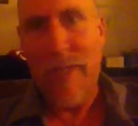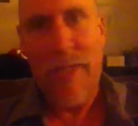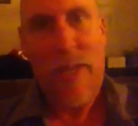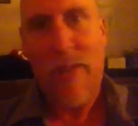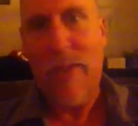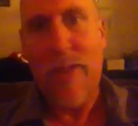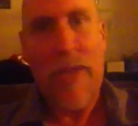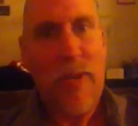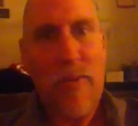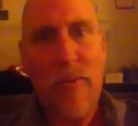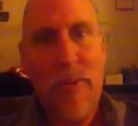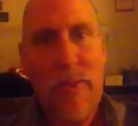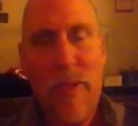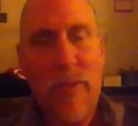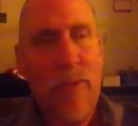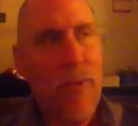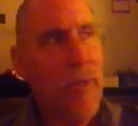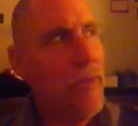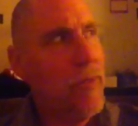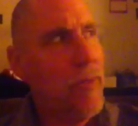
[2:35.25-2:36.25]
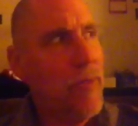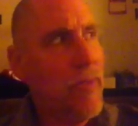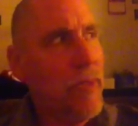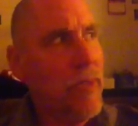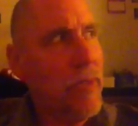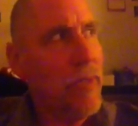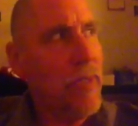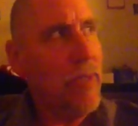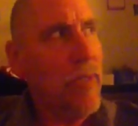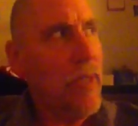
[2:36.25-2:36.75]
that night with that one with
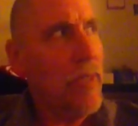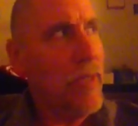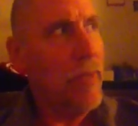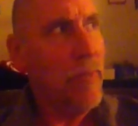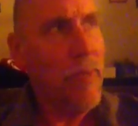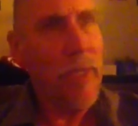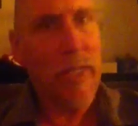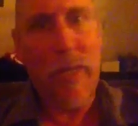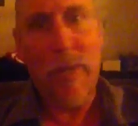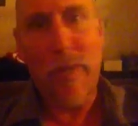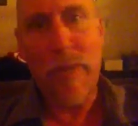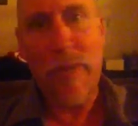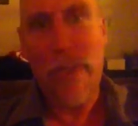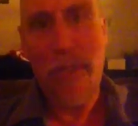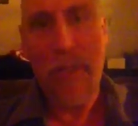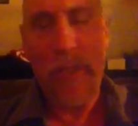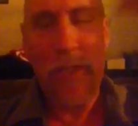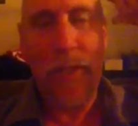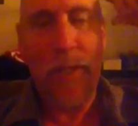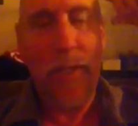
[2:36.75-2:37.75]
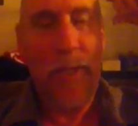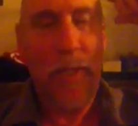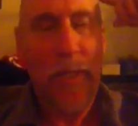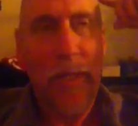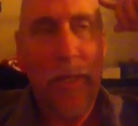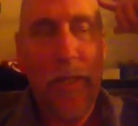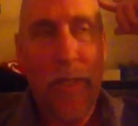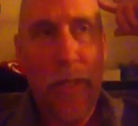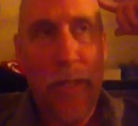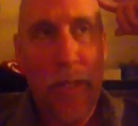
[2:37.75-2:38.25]
the thought the big guy was in here. I,
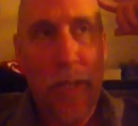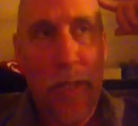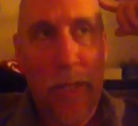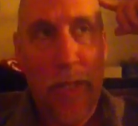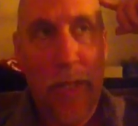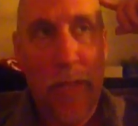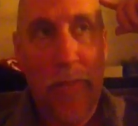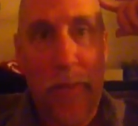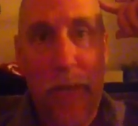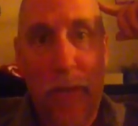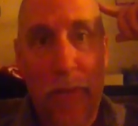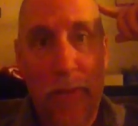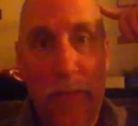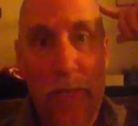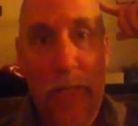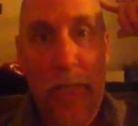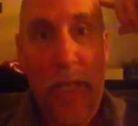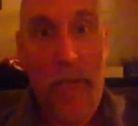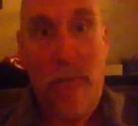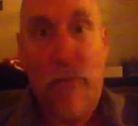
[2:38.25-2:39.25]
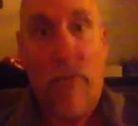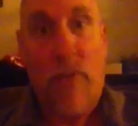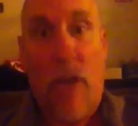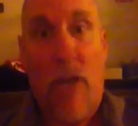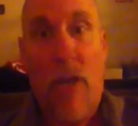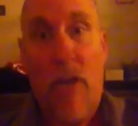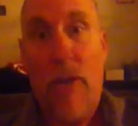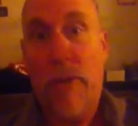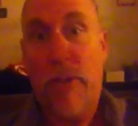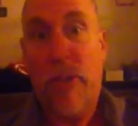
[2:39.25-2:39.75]
when I was a kid,
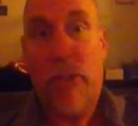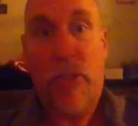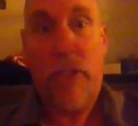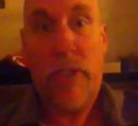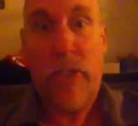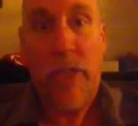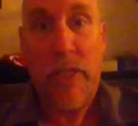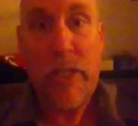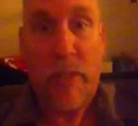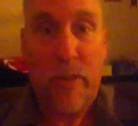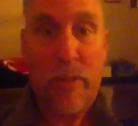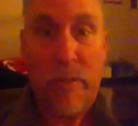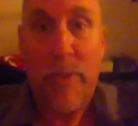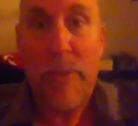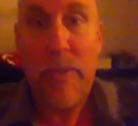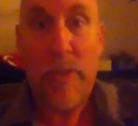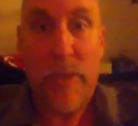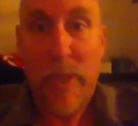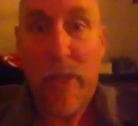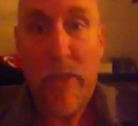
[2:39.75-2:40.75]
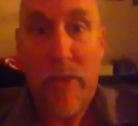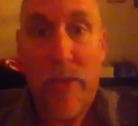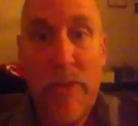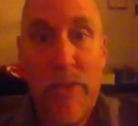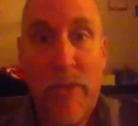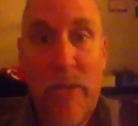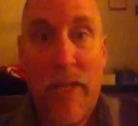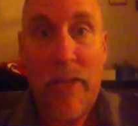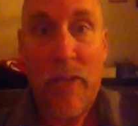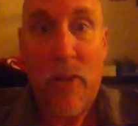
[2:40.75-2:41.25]
oh shit, that would have been the
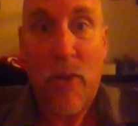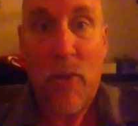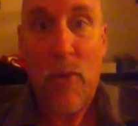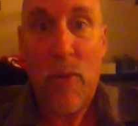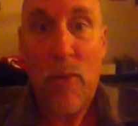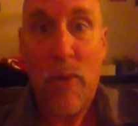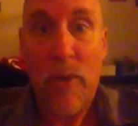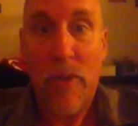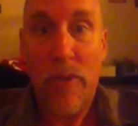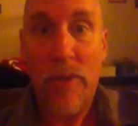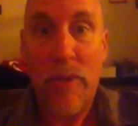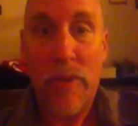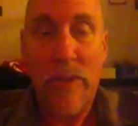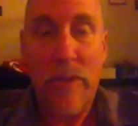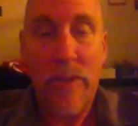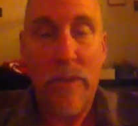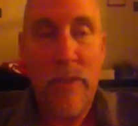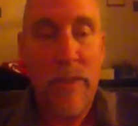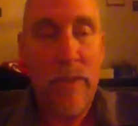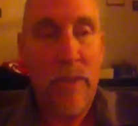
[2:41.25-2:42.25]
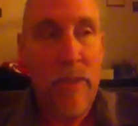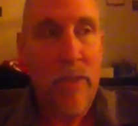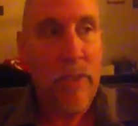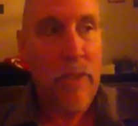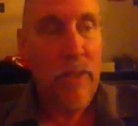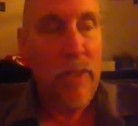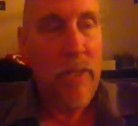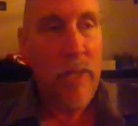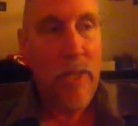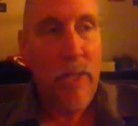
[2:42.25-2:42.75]
scariest thing in the whole world.
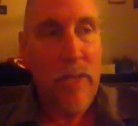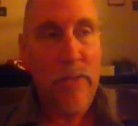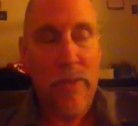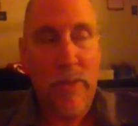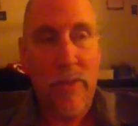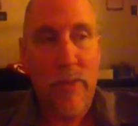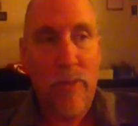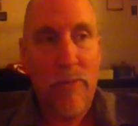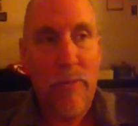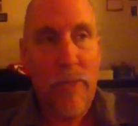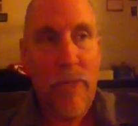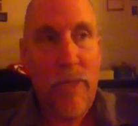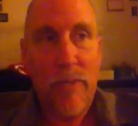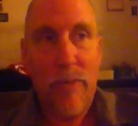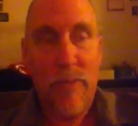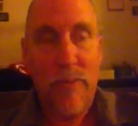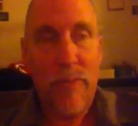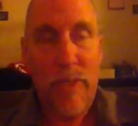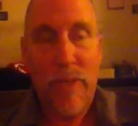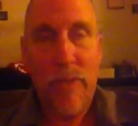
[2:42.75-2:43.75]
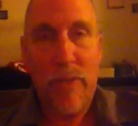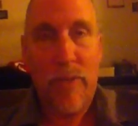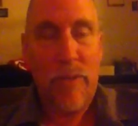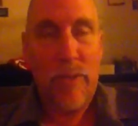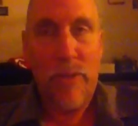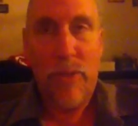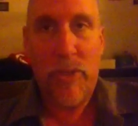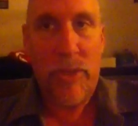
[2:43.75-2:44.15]
As an old man who'd been through